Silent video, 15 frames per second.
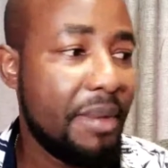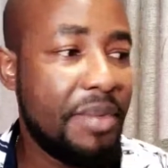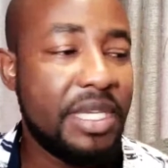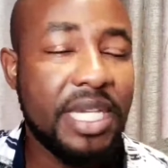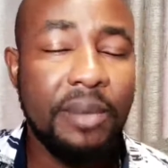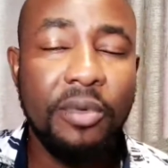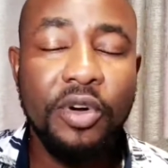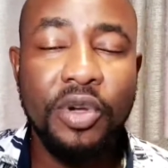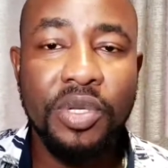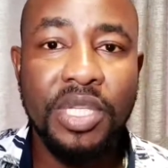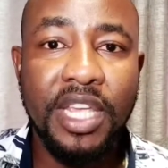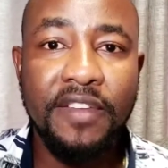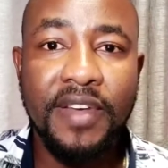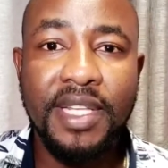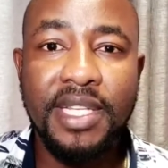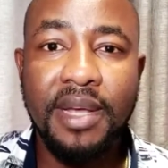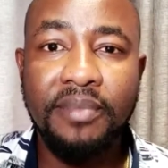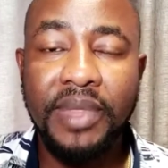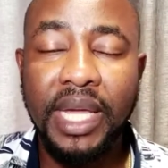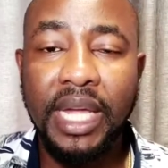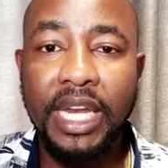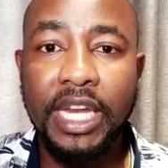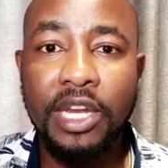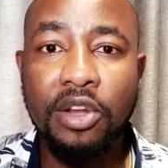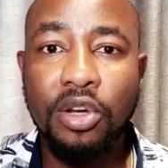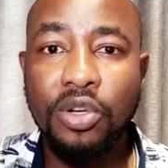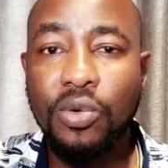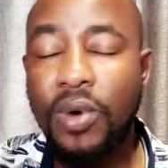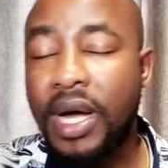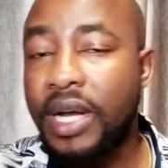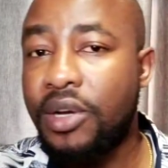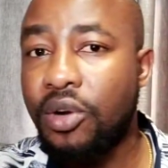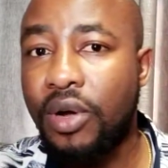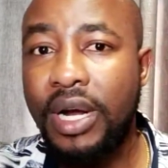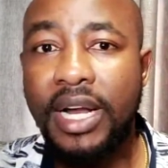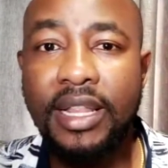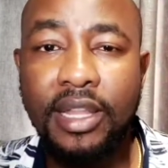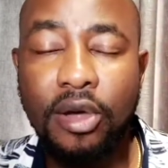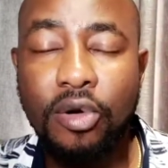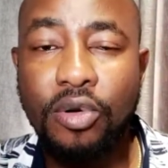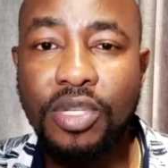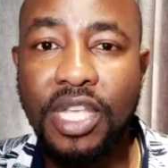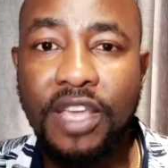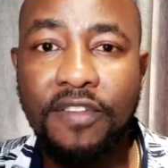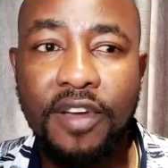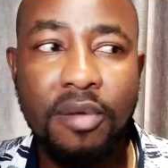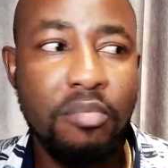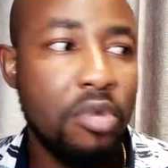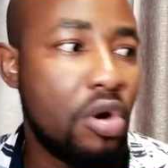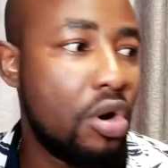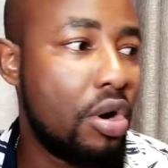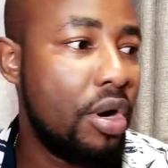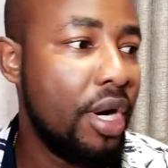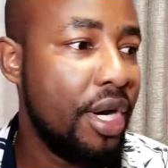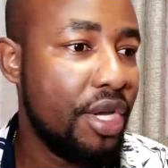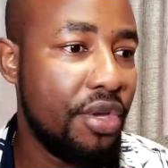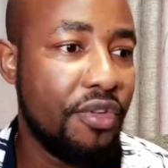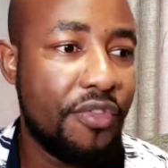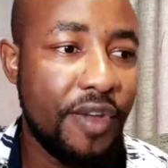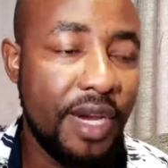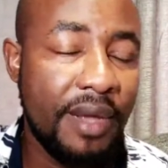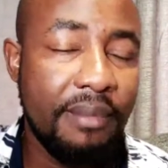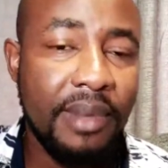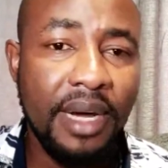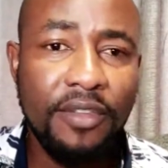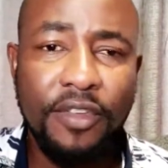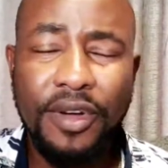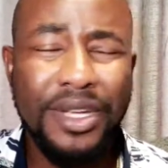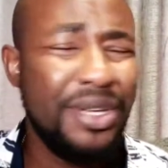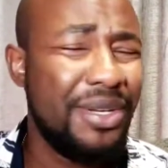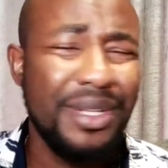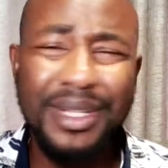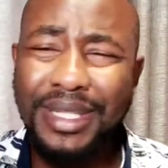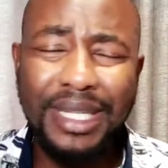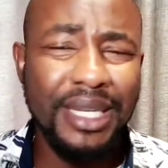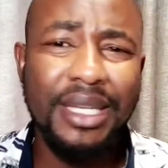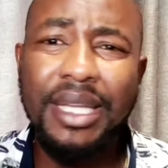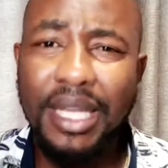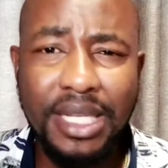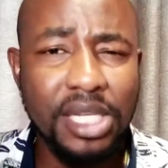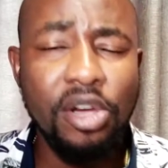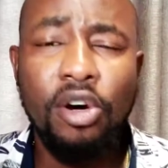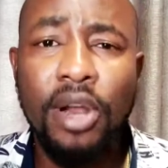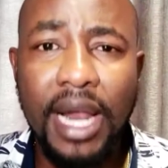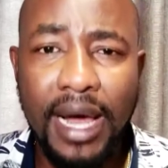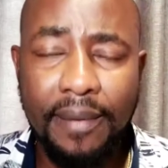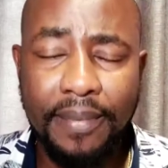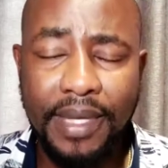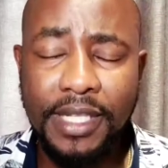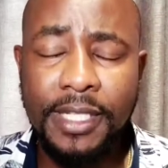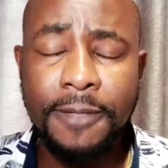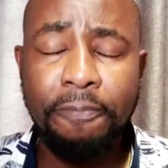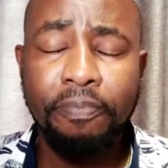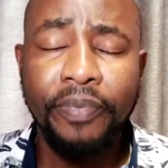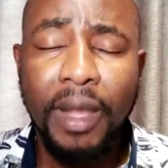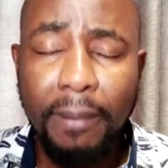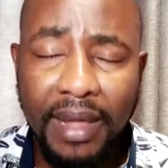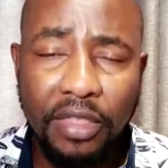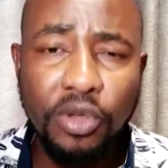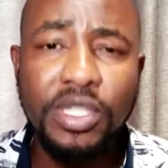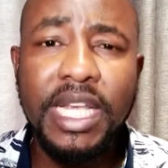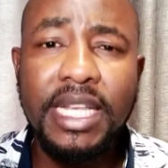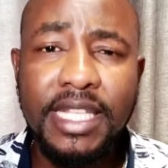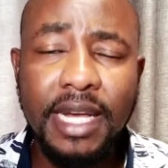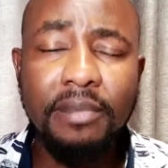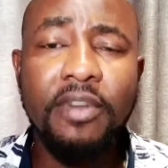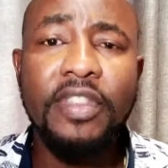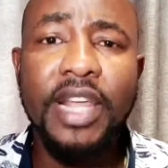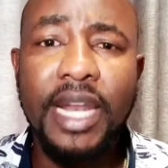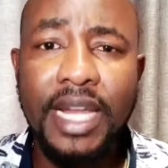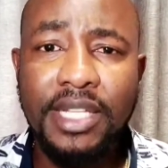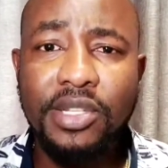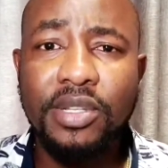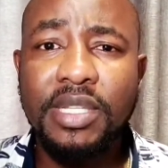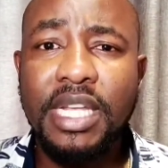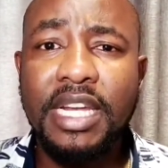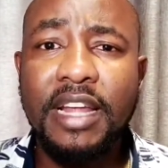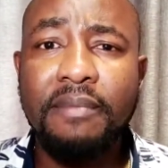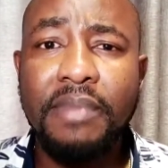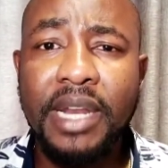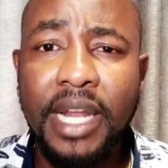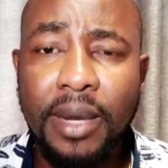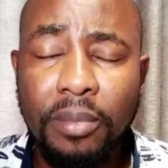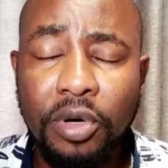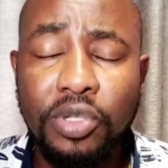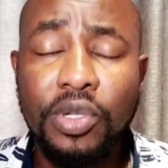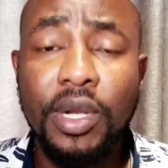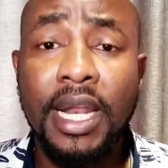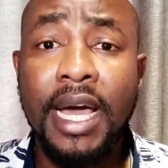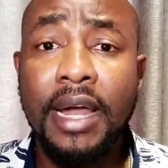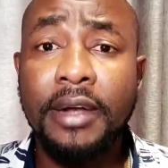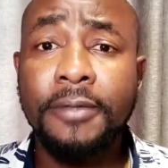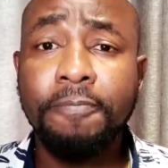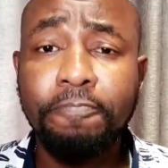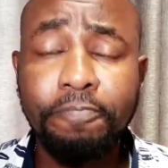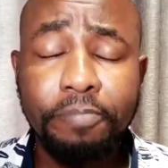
maybe somebody was given something he did not want, or another one was given more, you're feeling bad for it. It all happens. But those are some of the lessons that I've been able to learn